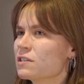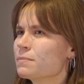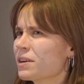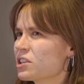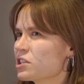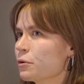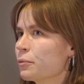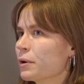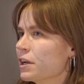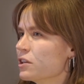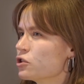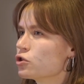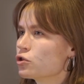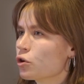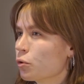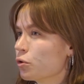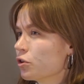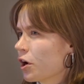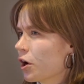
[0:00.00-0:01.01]
especially when it's
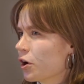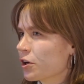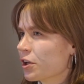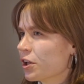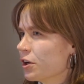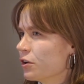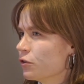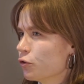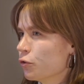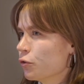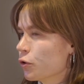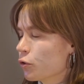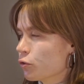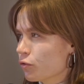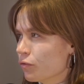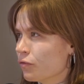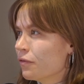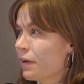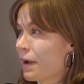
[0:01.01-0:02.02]
so targeted to
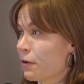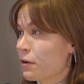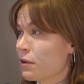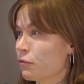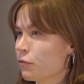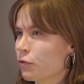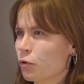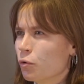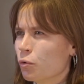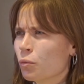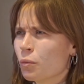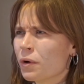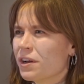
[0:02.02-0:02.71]
those very few,